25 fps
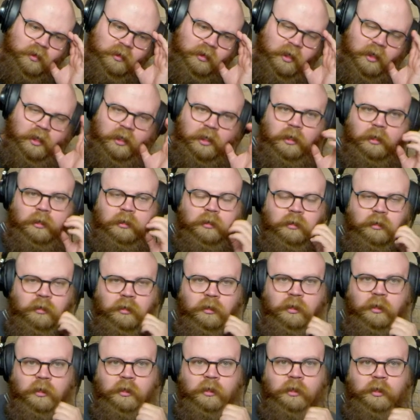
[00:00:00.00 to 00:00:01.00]
like
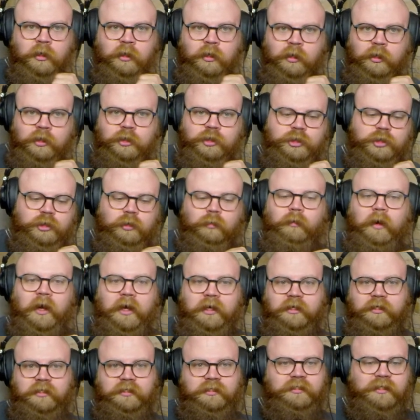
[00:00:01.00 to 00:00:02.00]

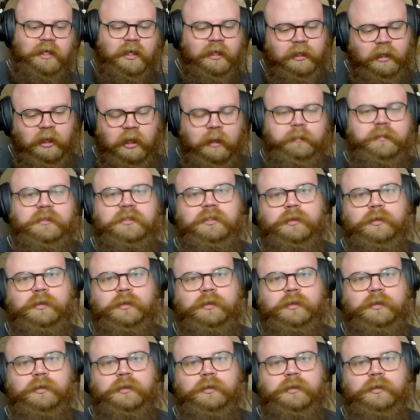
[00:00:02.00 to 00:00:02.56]
direct signups